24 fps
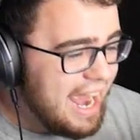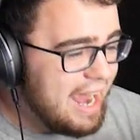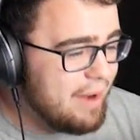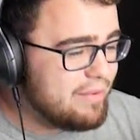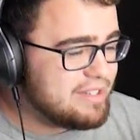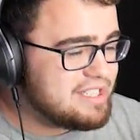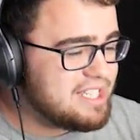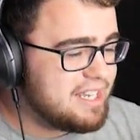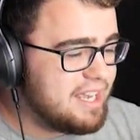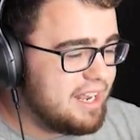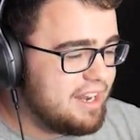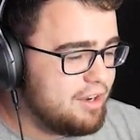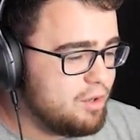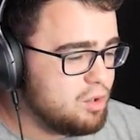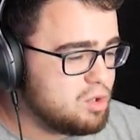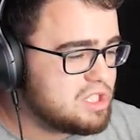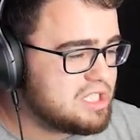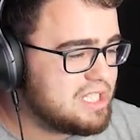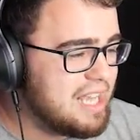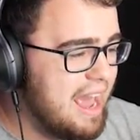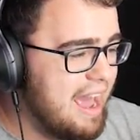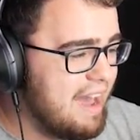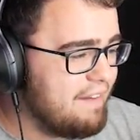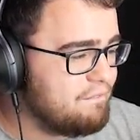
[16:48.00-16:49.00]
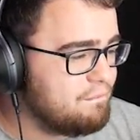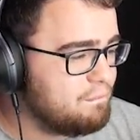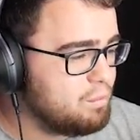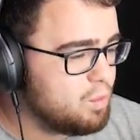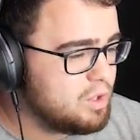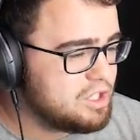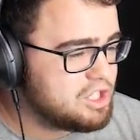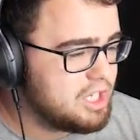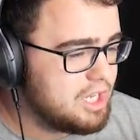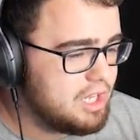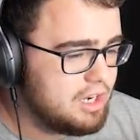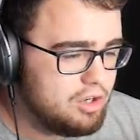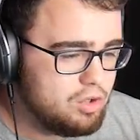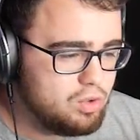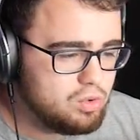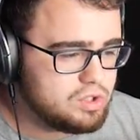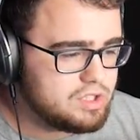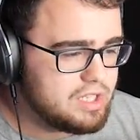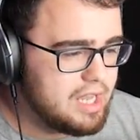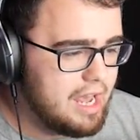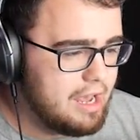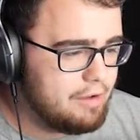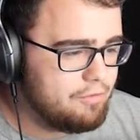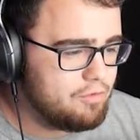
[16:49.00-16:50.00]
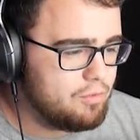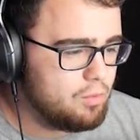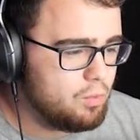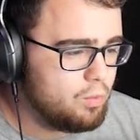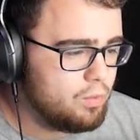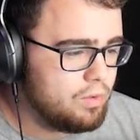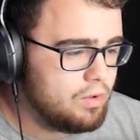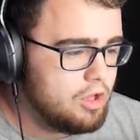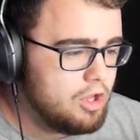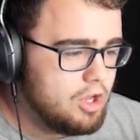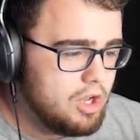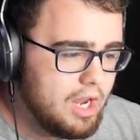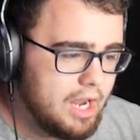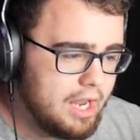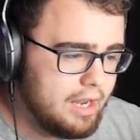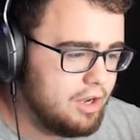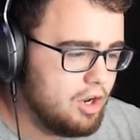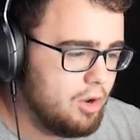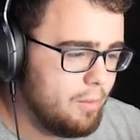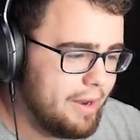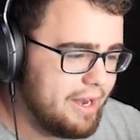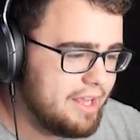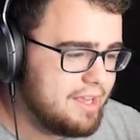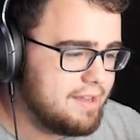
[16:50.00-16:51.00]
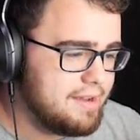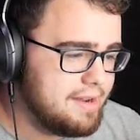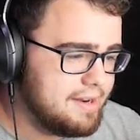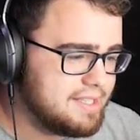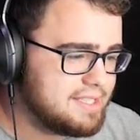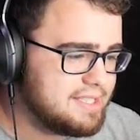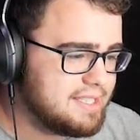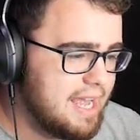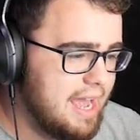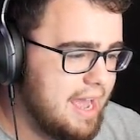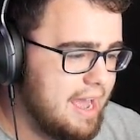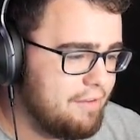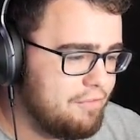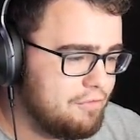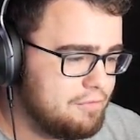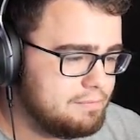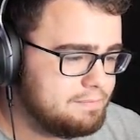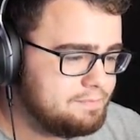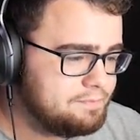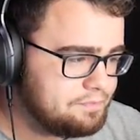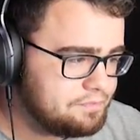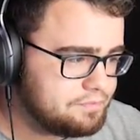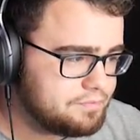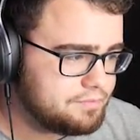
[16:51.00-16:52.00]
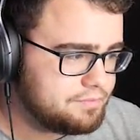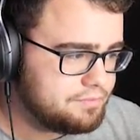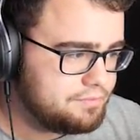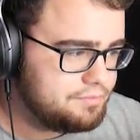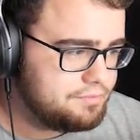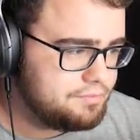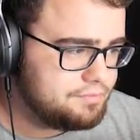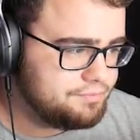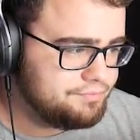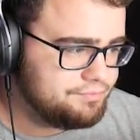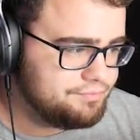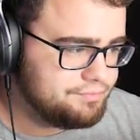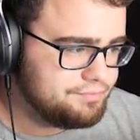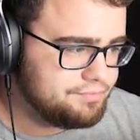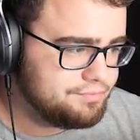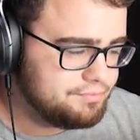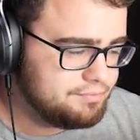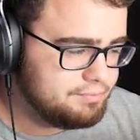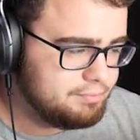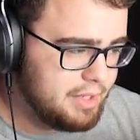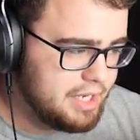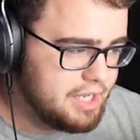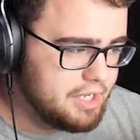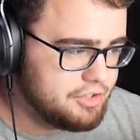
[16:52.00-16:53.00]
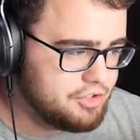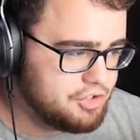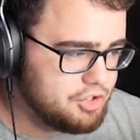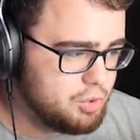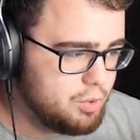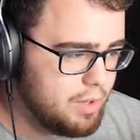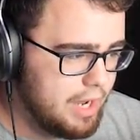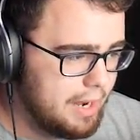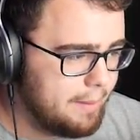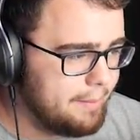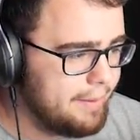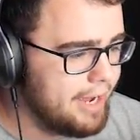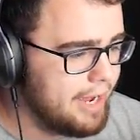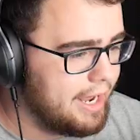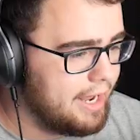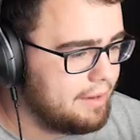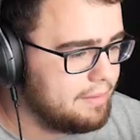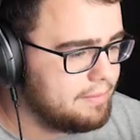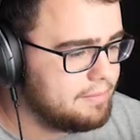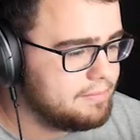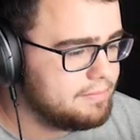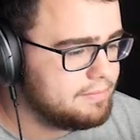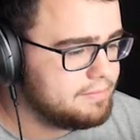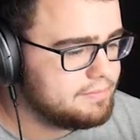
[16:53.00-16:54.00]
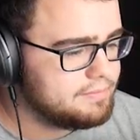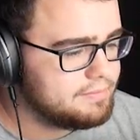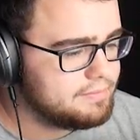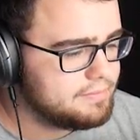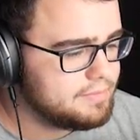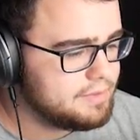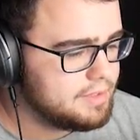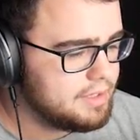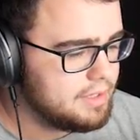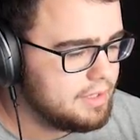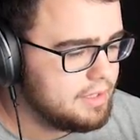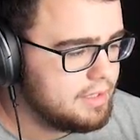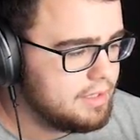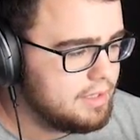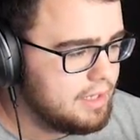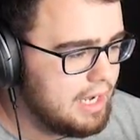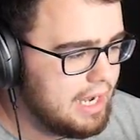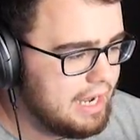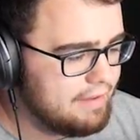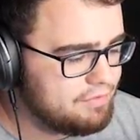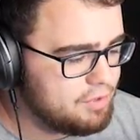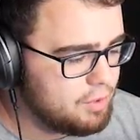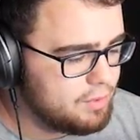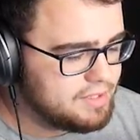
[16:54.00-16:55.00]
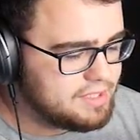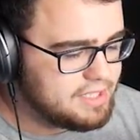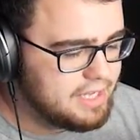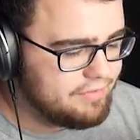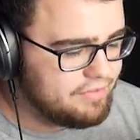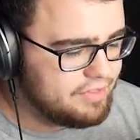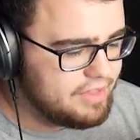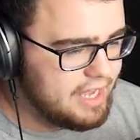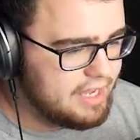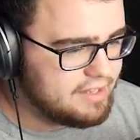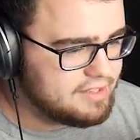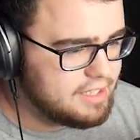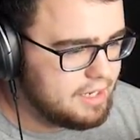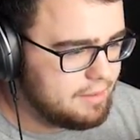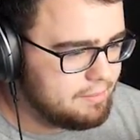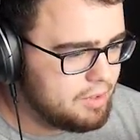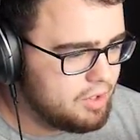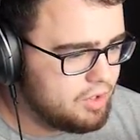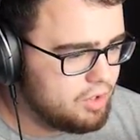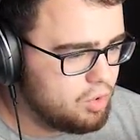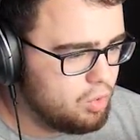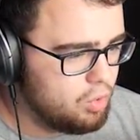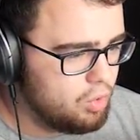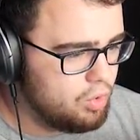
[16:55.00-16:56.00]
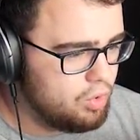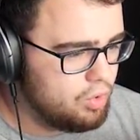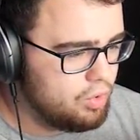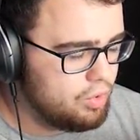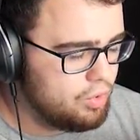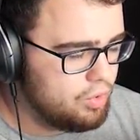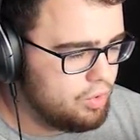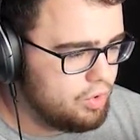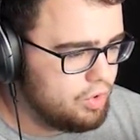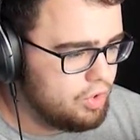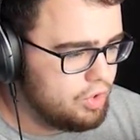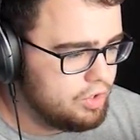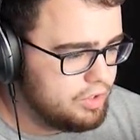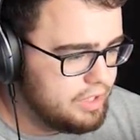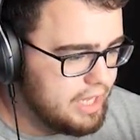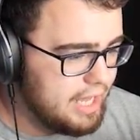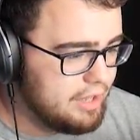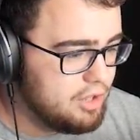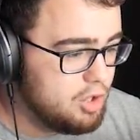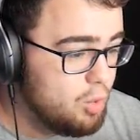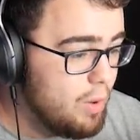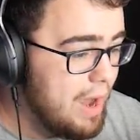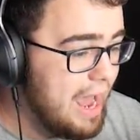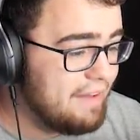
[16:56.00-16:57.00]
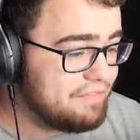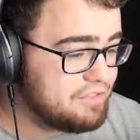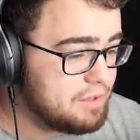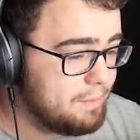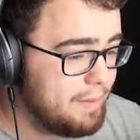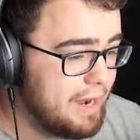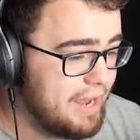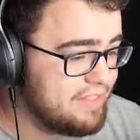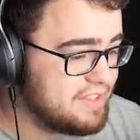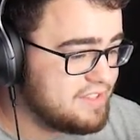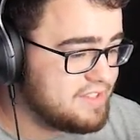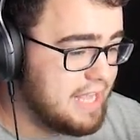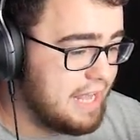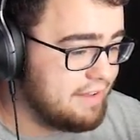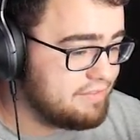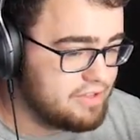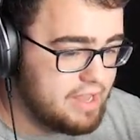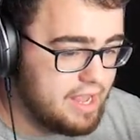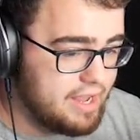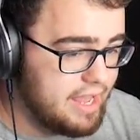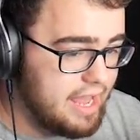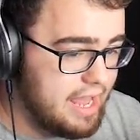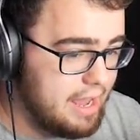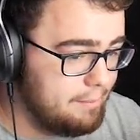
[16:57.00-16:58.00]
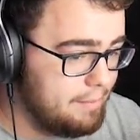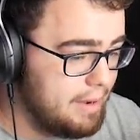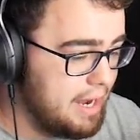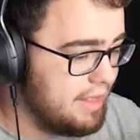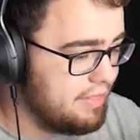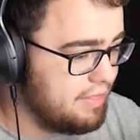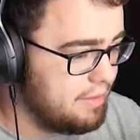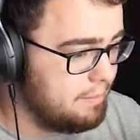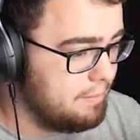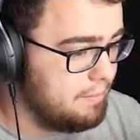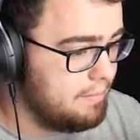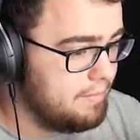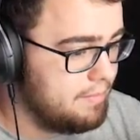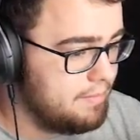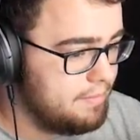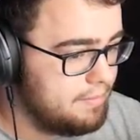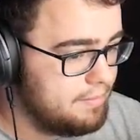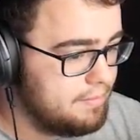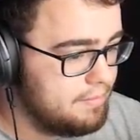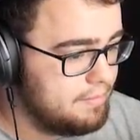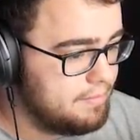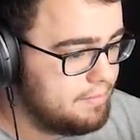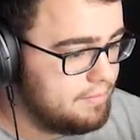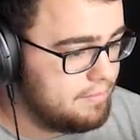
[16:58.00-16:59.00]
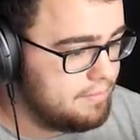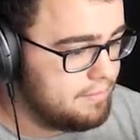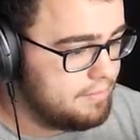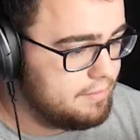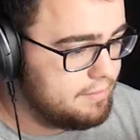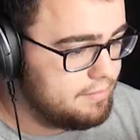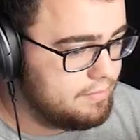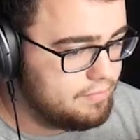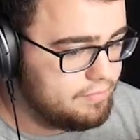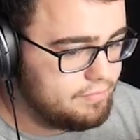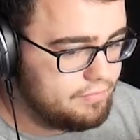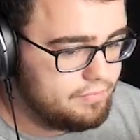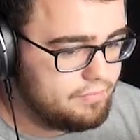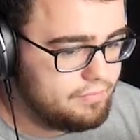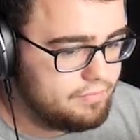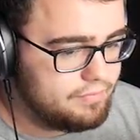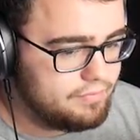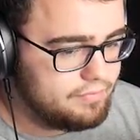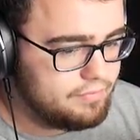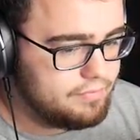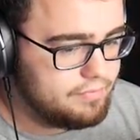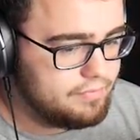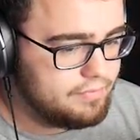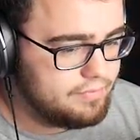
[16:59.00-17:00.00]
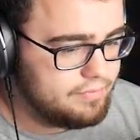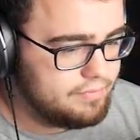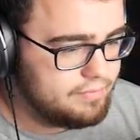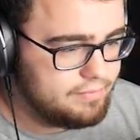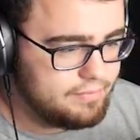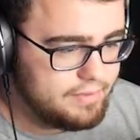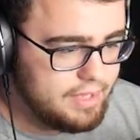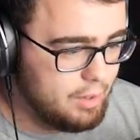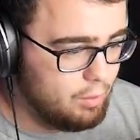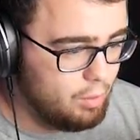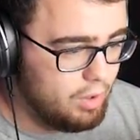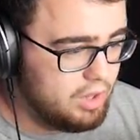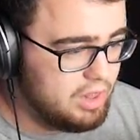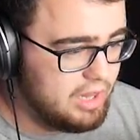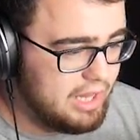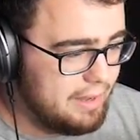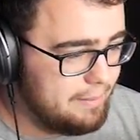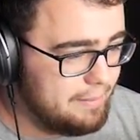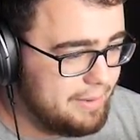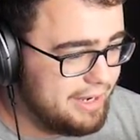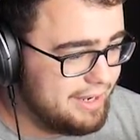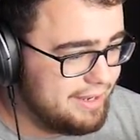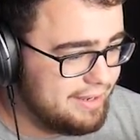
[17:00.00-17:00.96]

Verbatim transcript: hey, we should get a new staff. Time. We should get a new staff, and nobody can get a um, staff um, because you gotta buy it. Okay. I have thirty-seven thousand. I'm gonna go. You? Yeah, you have to buy the staffs. I can't buy them. Oh. It won't let me.